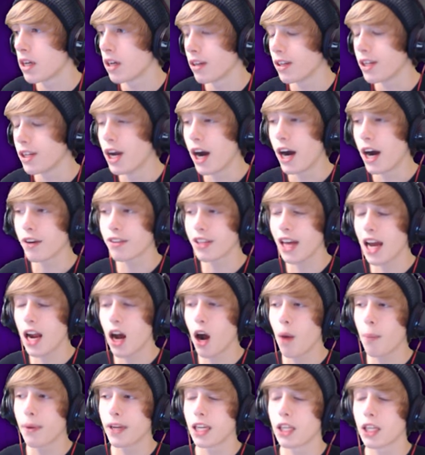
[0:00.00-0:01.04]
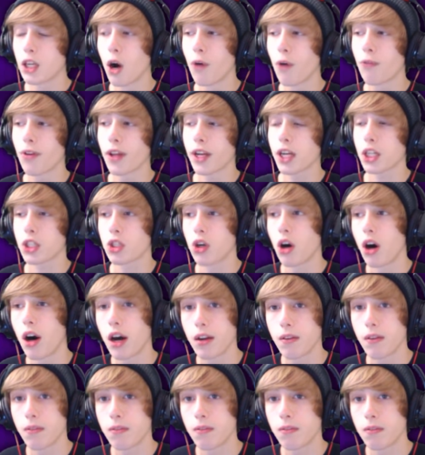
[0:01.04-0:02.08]
You know, I was kind of hoping he'd go for like a
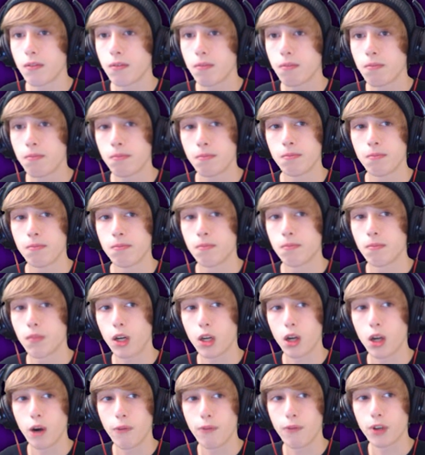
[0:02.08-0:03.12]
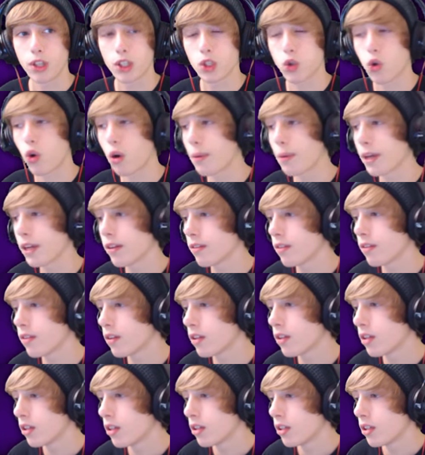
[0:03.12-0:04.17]
taunt. Or go for a torment.
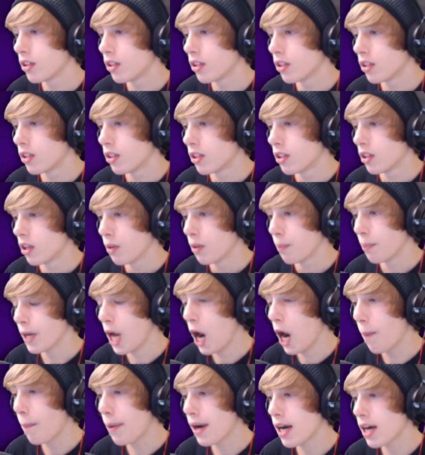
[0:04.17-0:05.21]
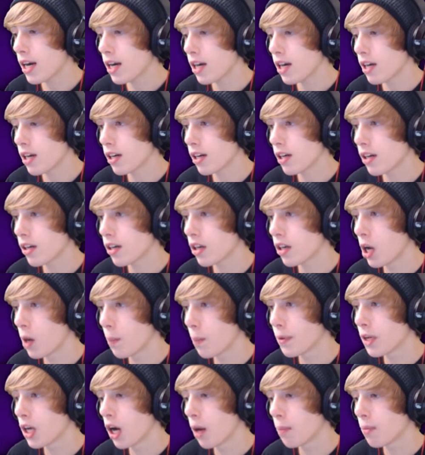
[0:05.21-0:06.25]
But nope.
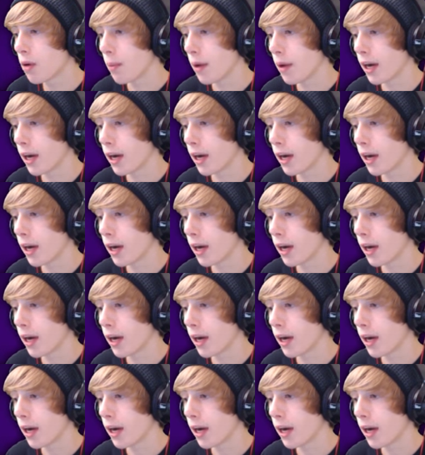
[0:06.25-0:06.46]
Nope, nope, nope.